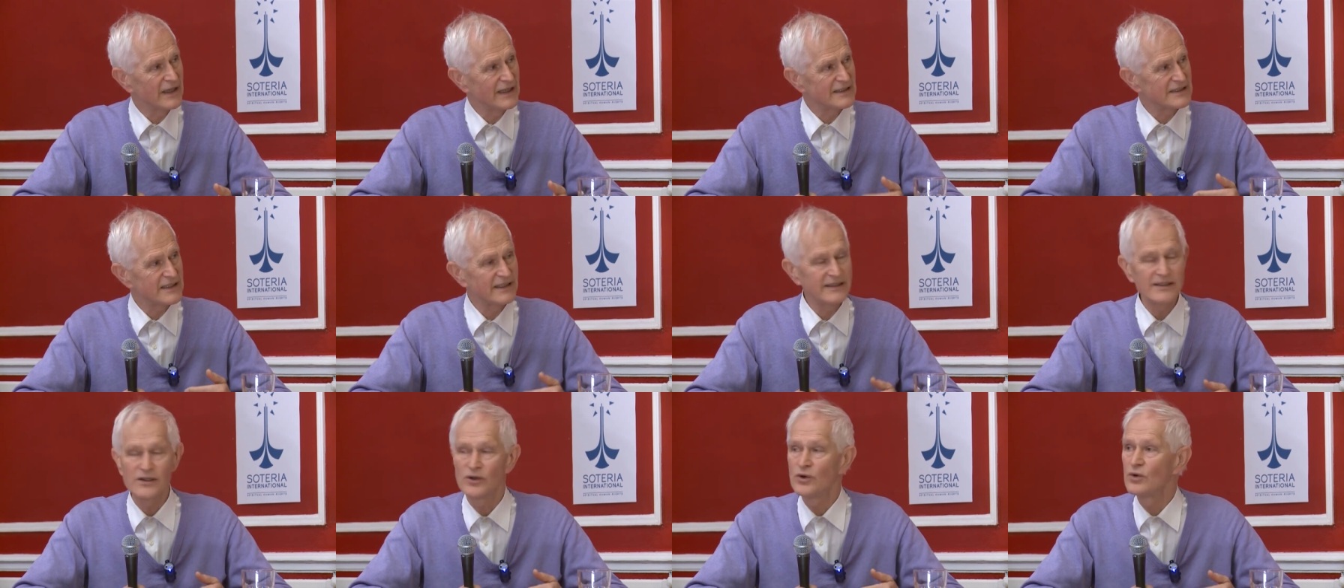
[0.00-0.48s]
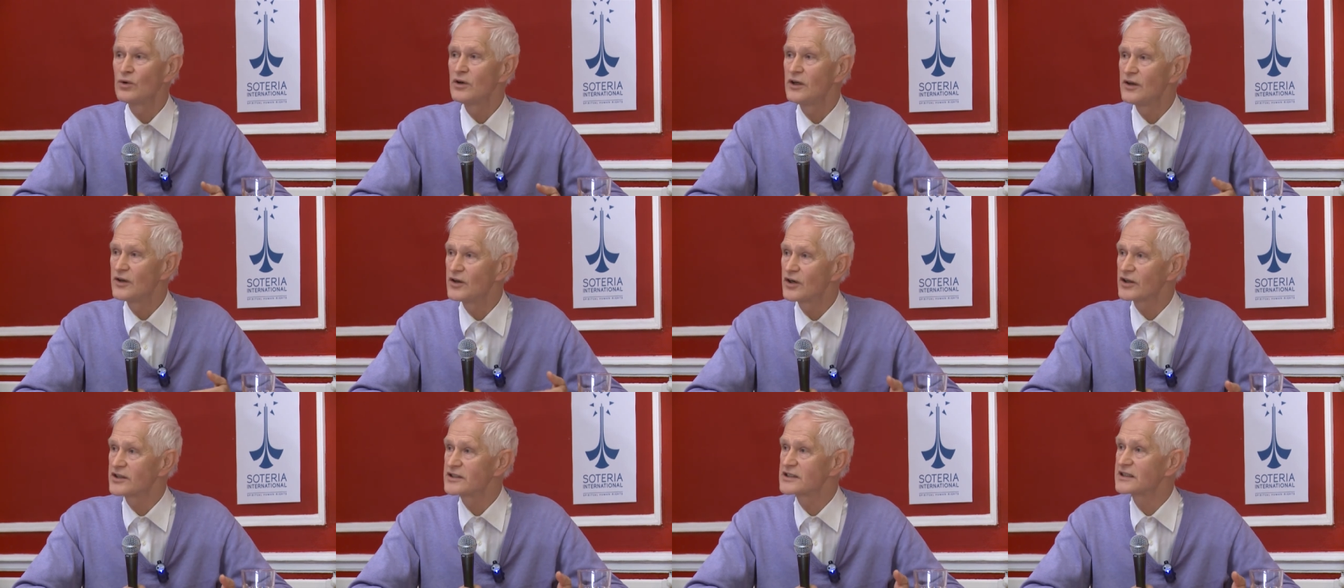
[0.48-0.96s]
it's the only
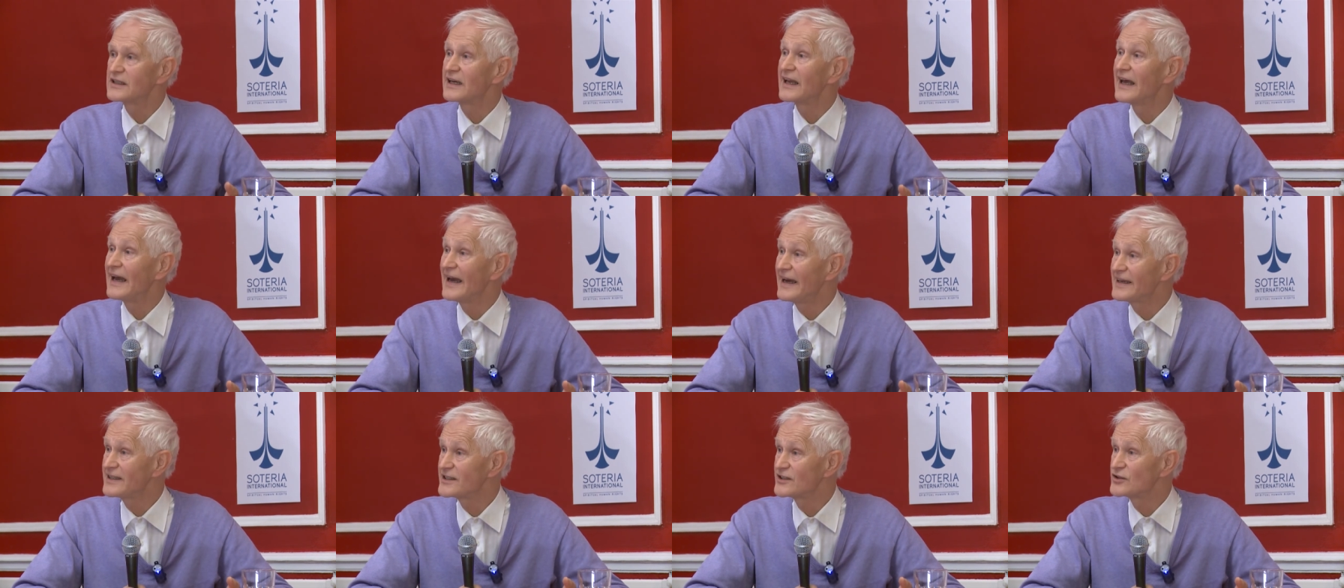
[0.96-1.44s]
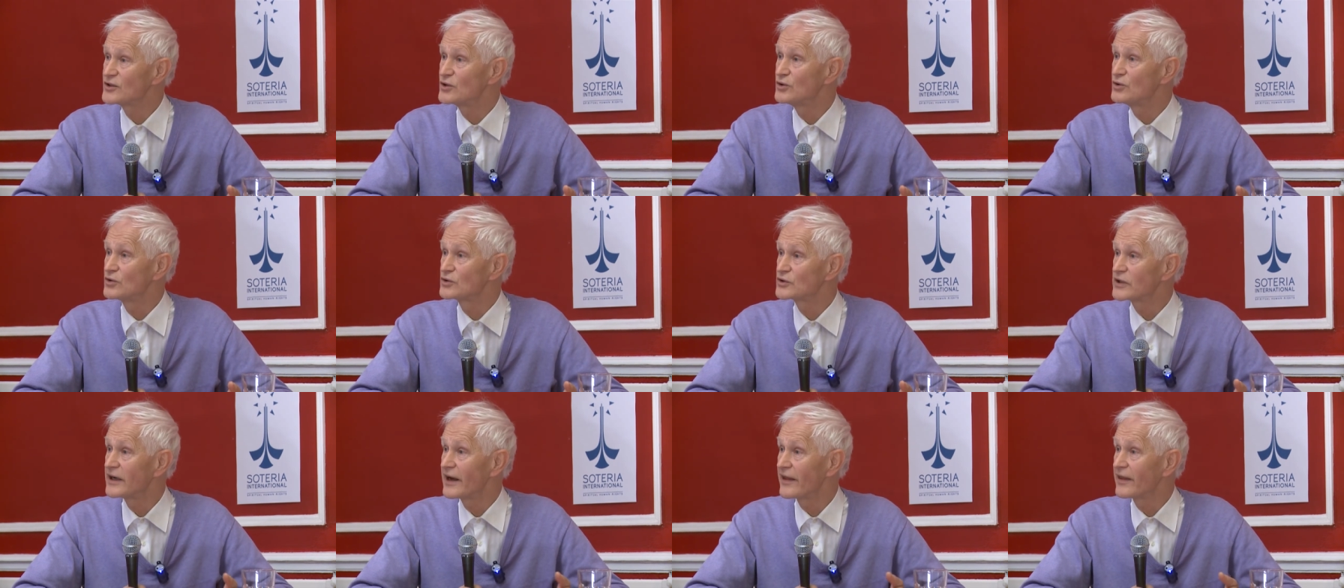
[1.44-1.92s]
logical
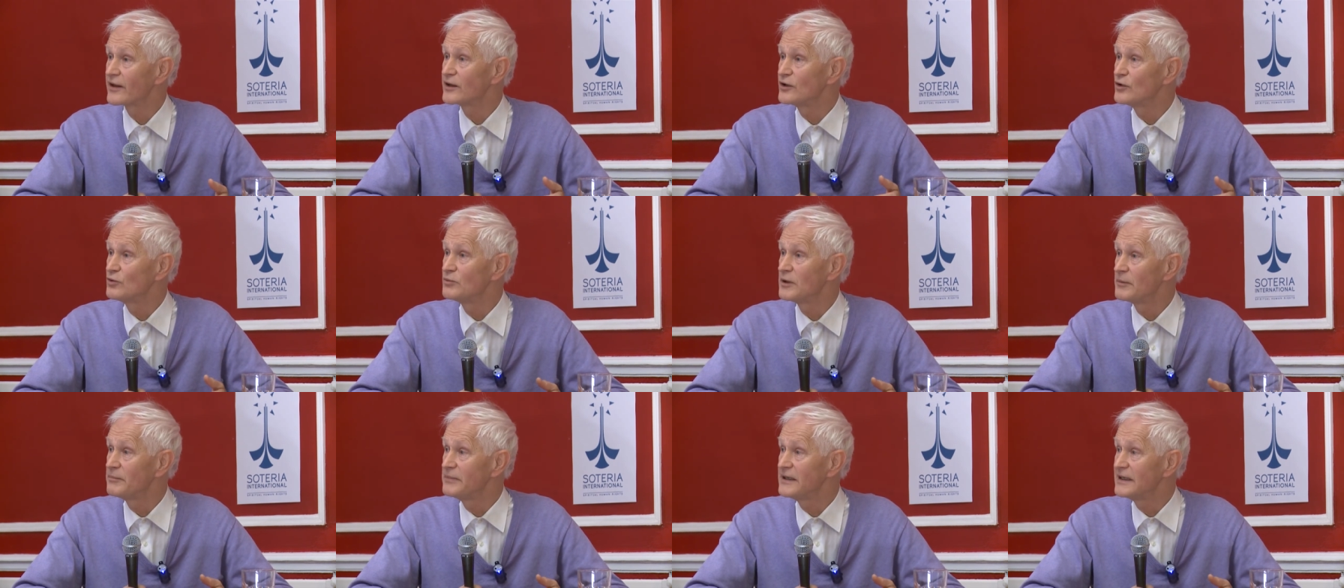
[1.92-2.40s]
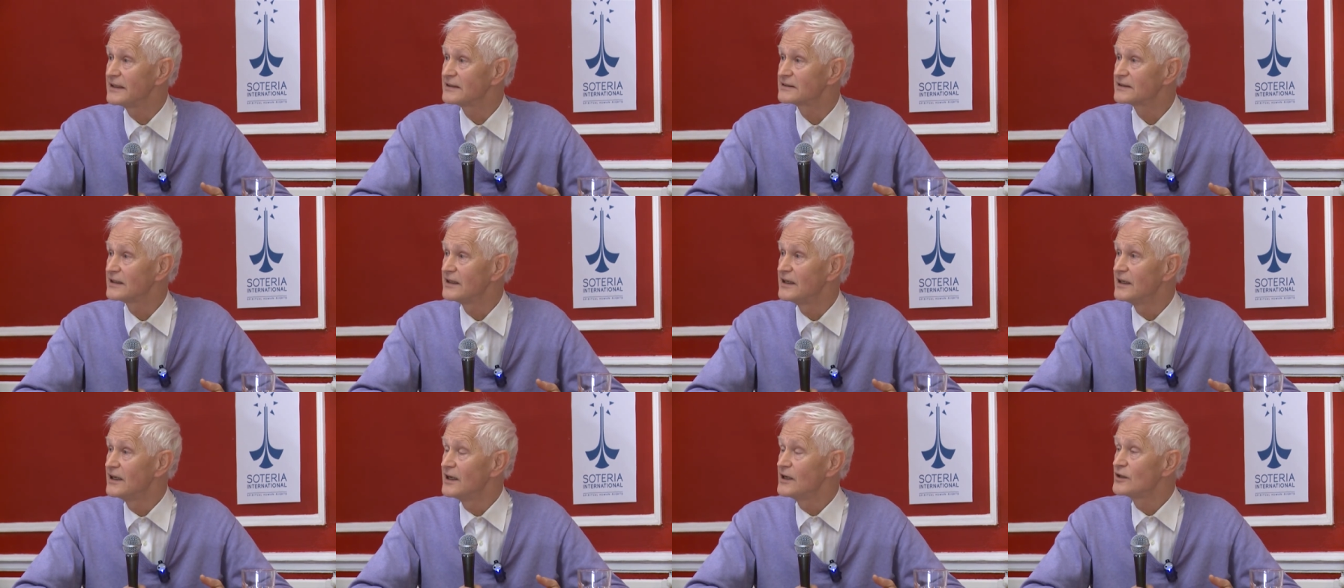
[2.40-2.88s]
attitude to other human
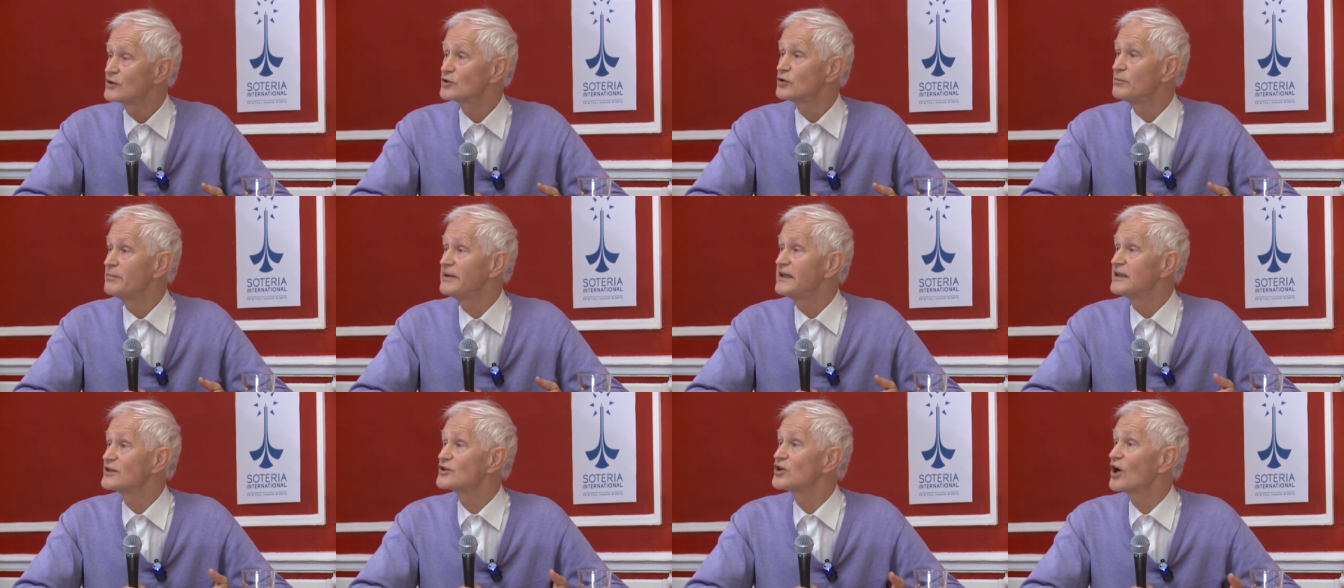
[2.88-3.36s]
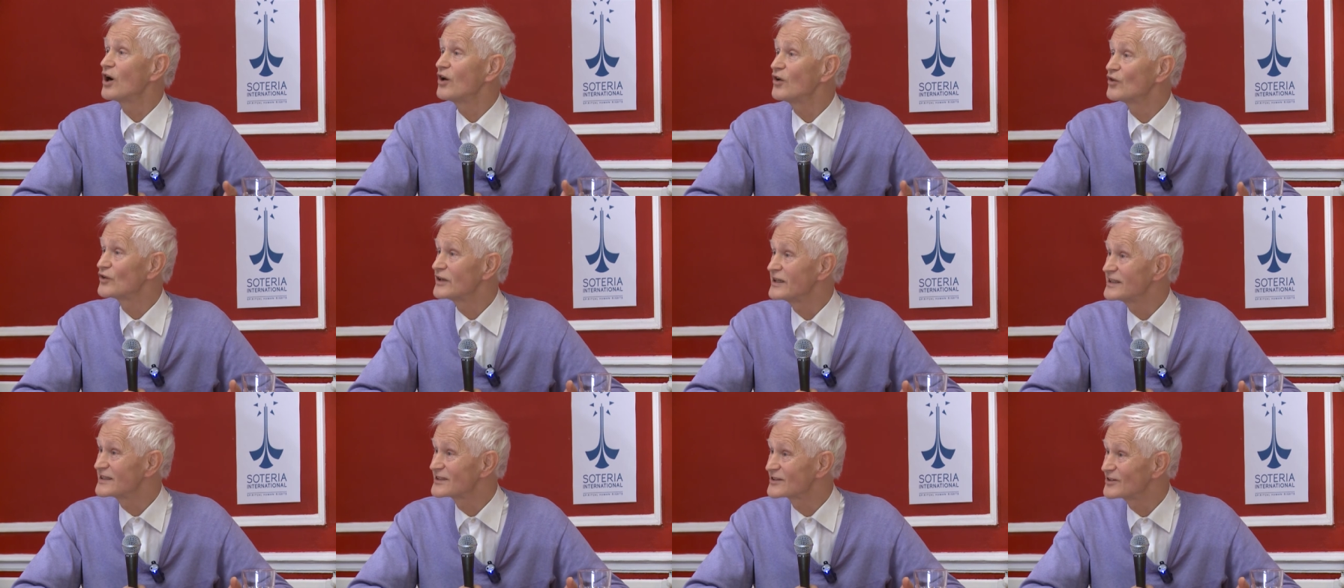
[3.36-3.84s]
beings to be
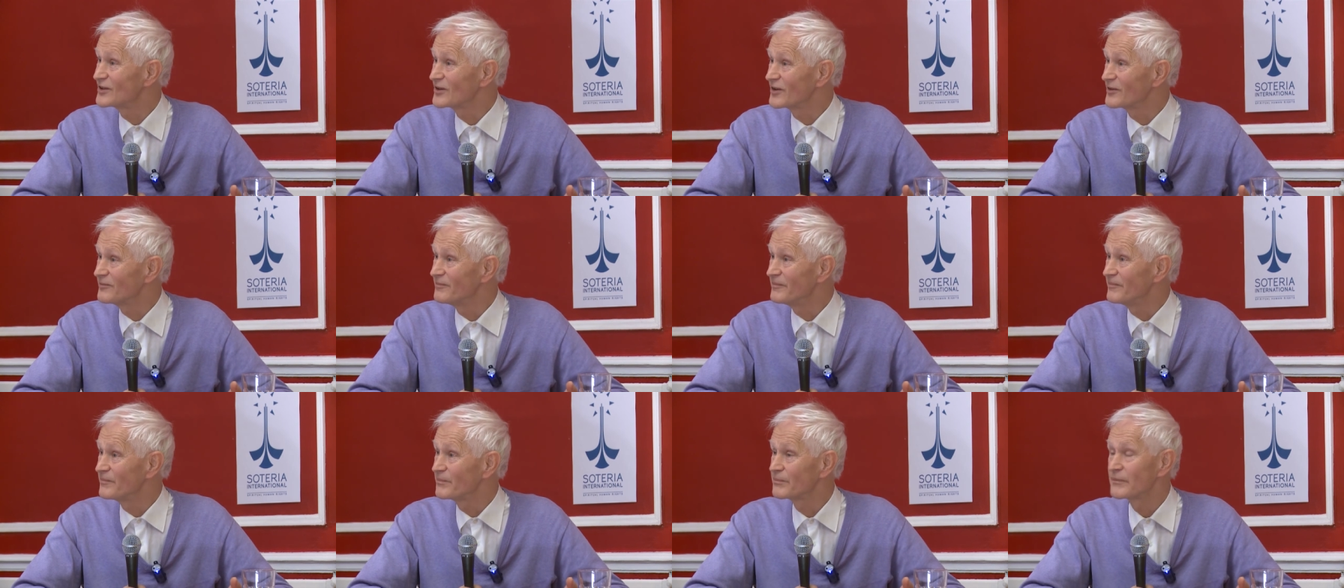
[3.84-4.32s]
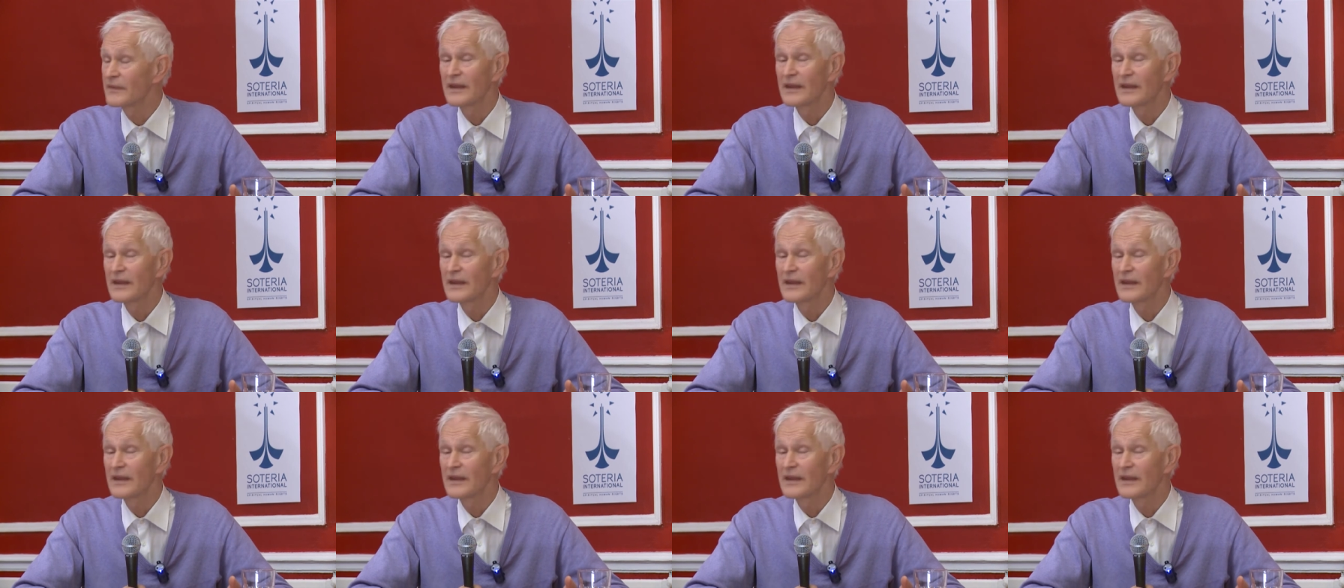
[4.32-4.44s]
tolerant to them.